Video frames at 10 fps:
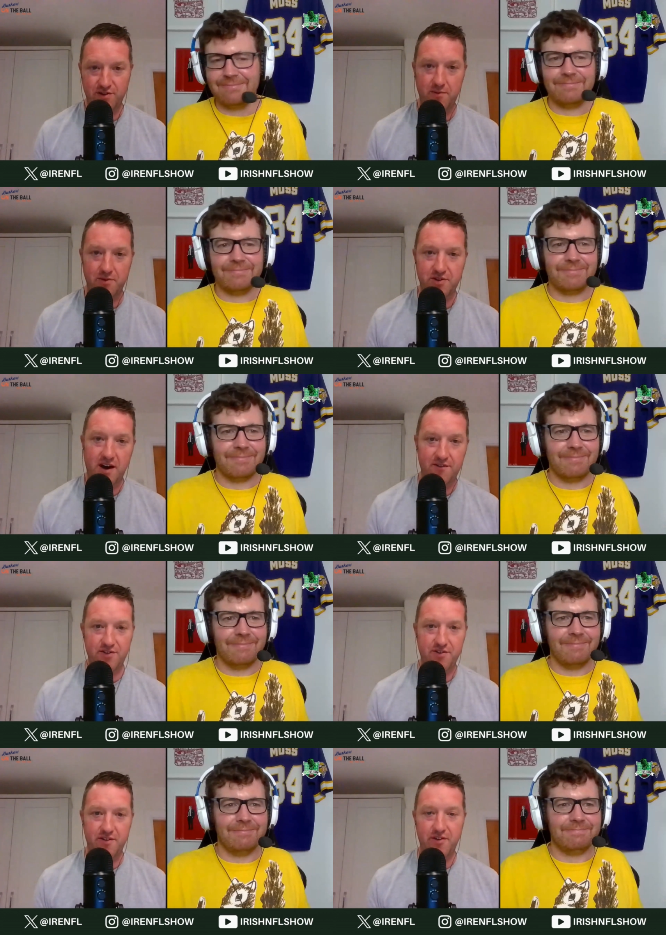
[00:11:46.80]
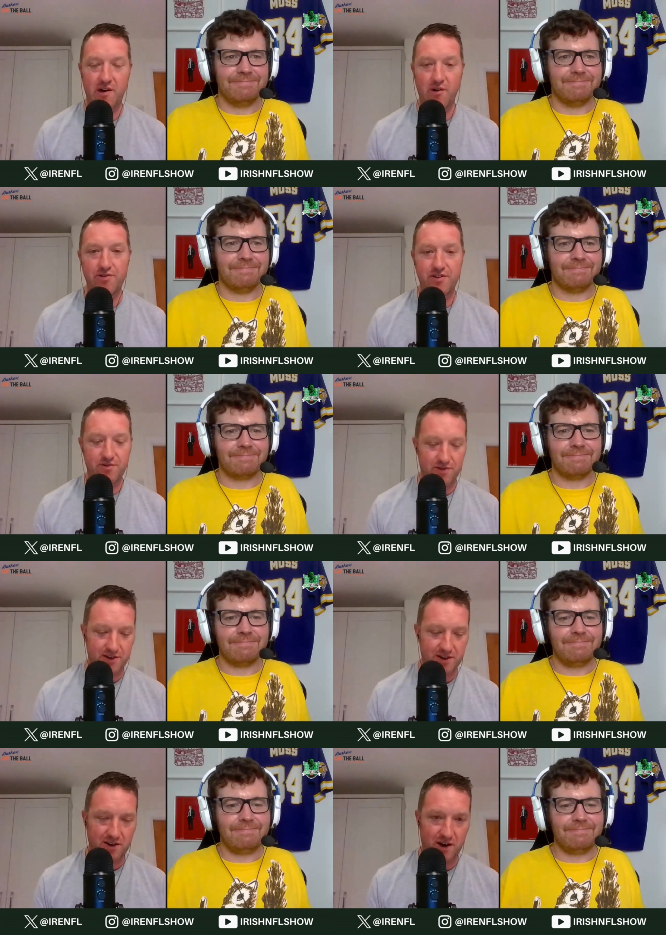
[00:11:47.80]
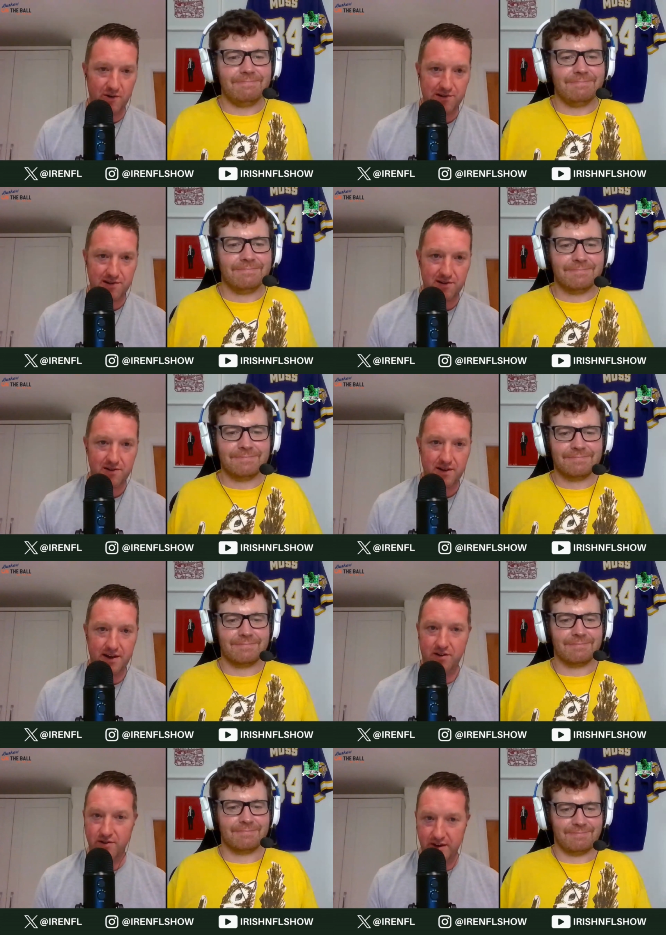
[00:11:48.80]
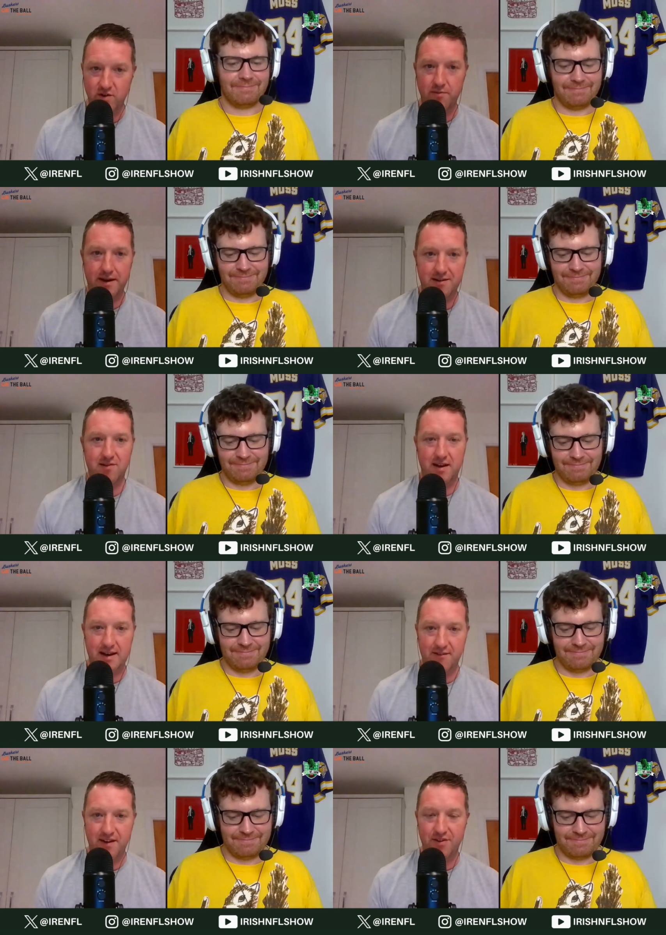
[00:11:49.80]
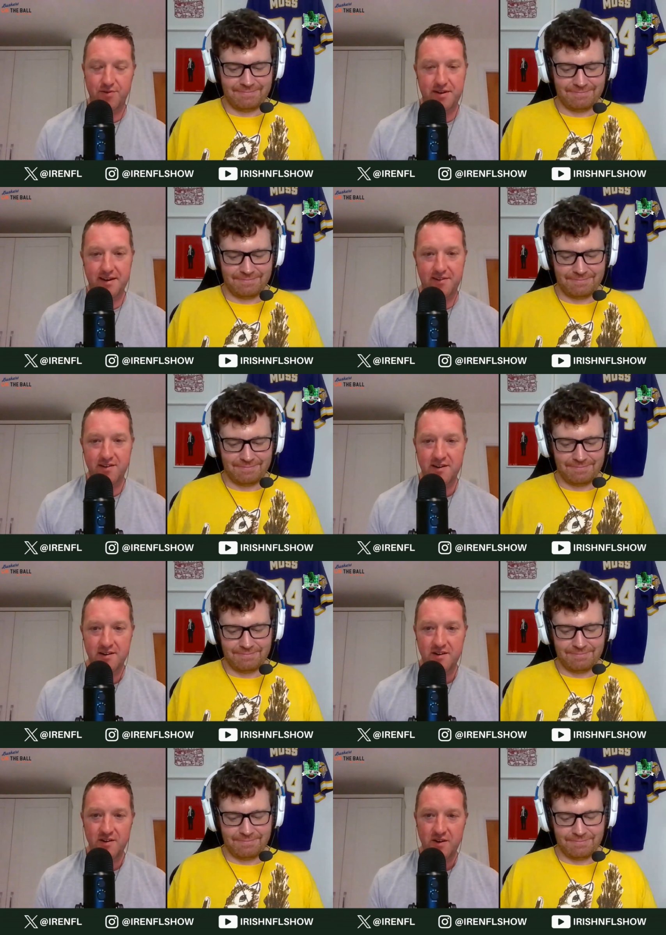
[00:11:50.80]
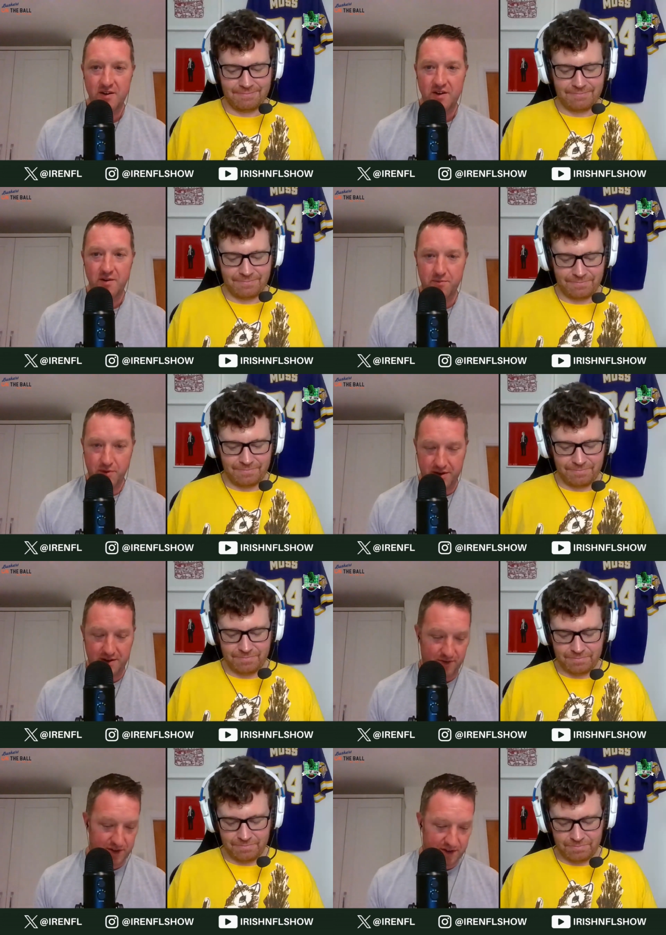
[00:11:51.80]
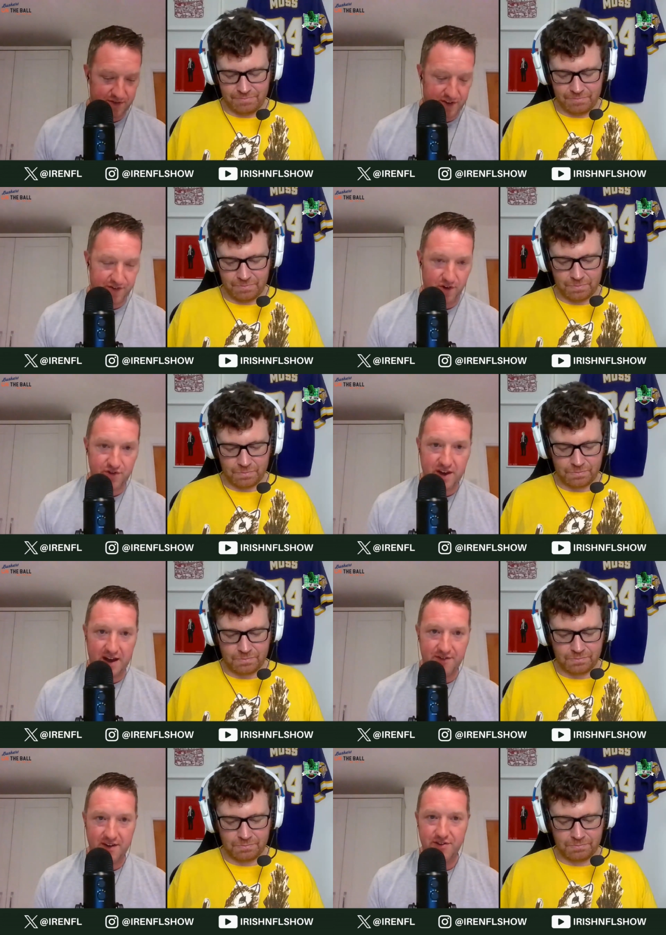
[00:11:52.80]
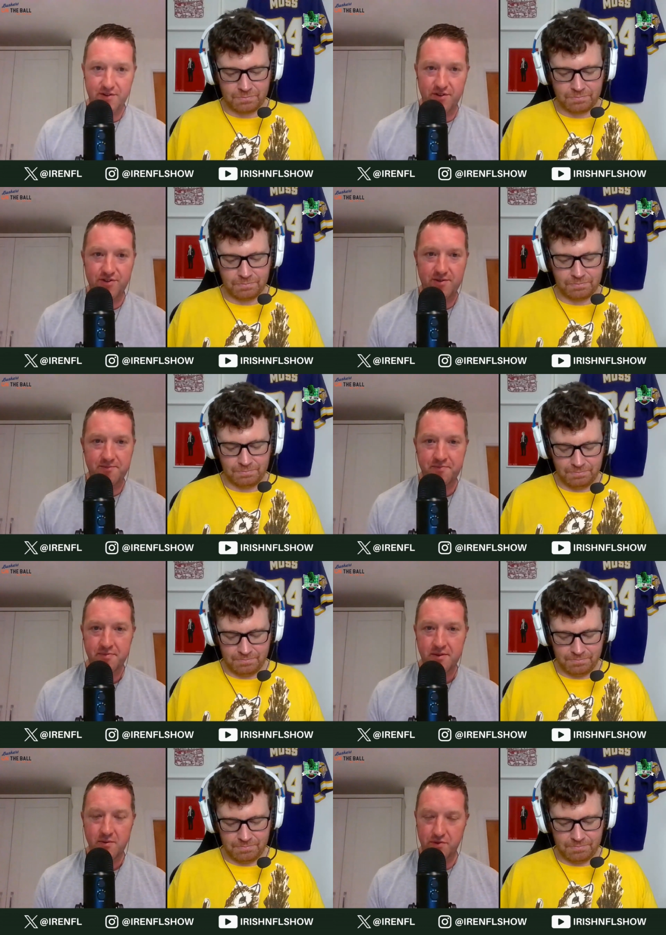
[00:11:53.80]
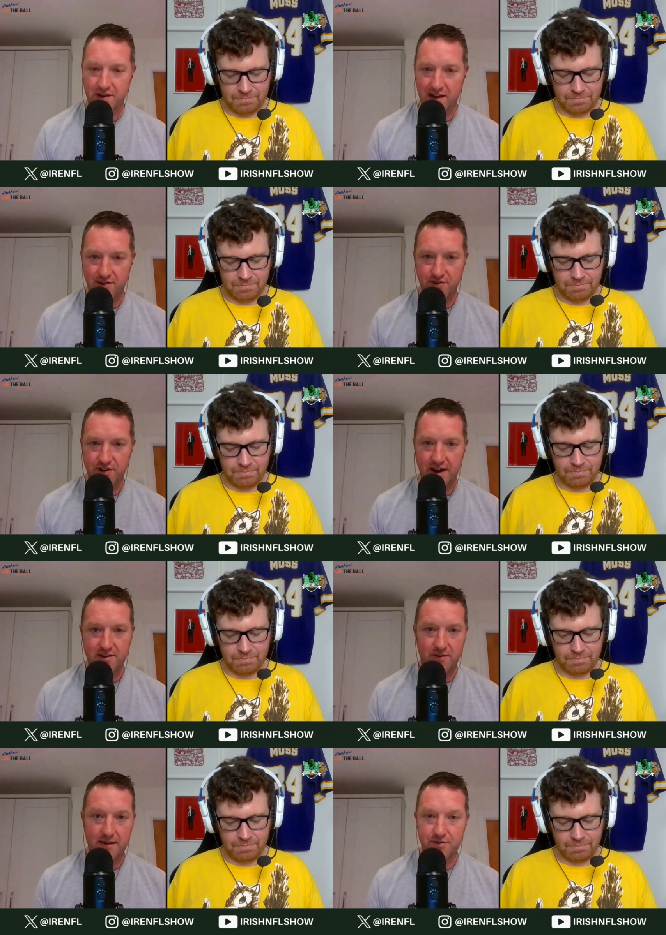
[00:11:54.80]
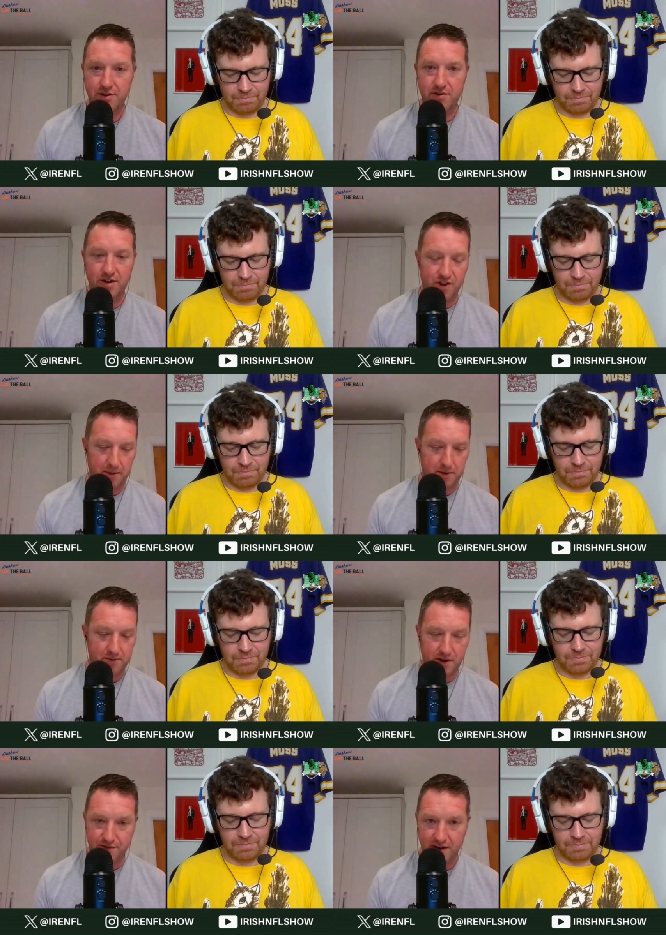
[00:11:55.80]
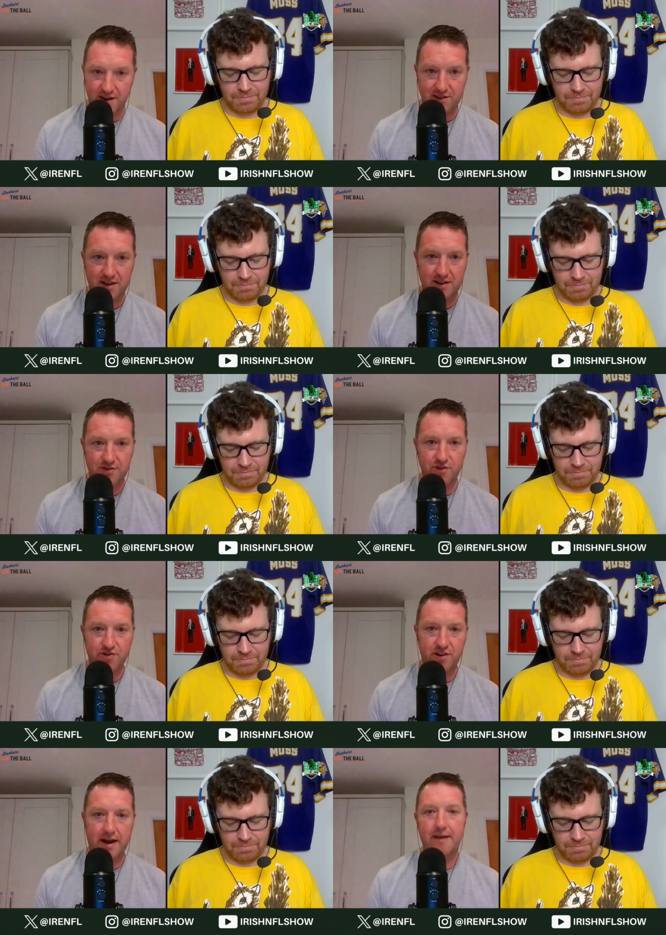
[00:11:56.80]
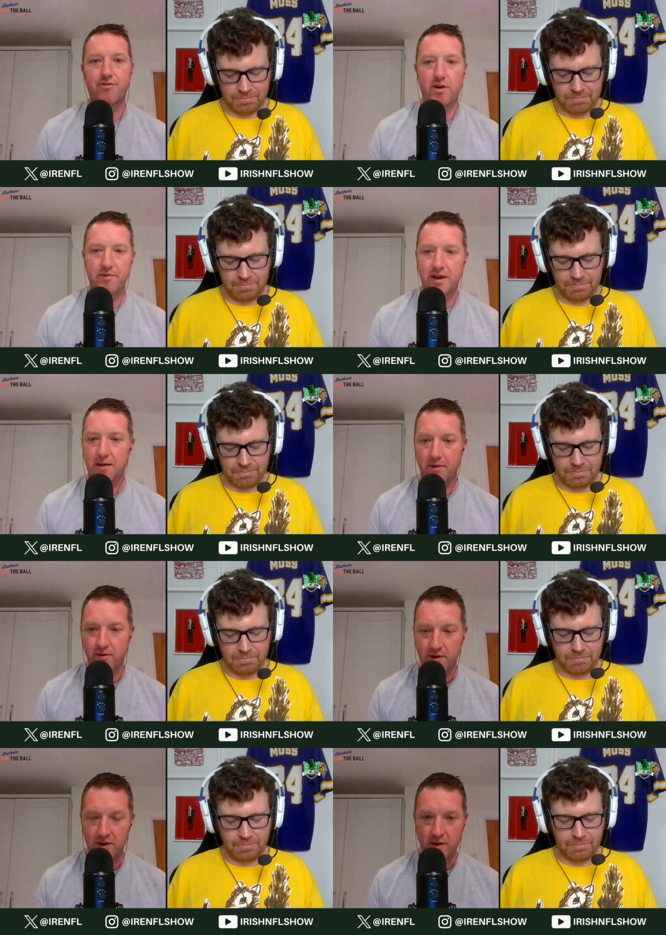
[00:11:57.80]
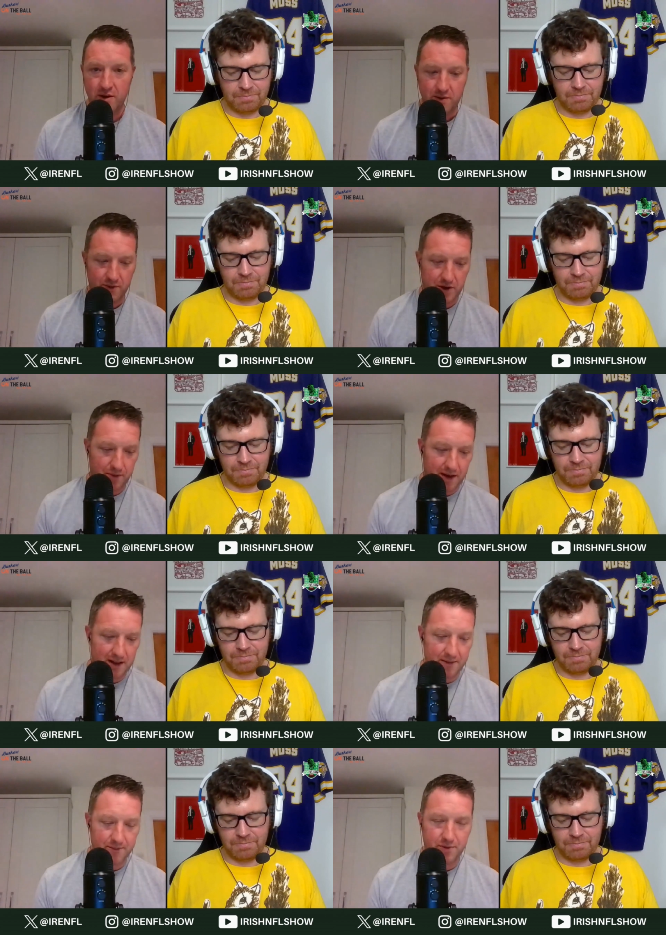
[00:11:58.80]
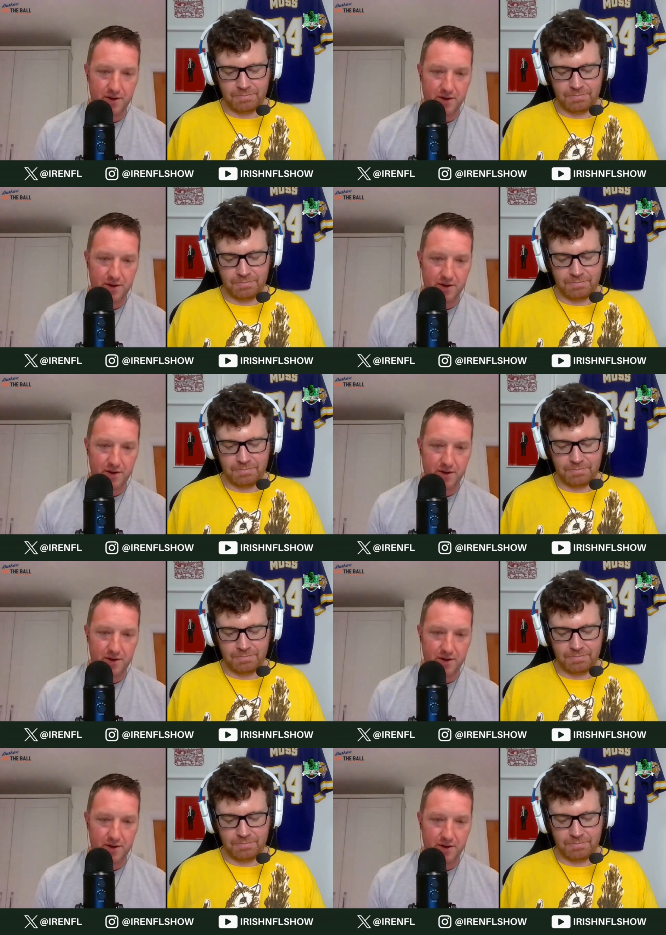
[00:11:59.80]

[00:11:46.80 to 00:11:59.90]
Speaker 1: was so much confidence around the Colts in this one. Like the Colts had a great comeback the second half last weekend, but the, for the first half, Anthony Richardson was held in check. The Rams did a great job, and now in fairness, they adjusted at halftime. They came out really well.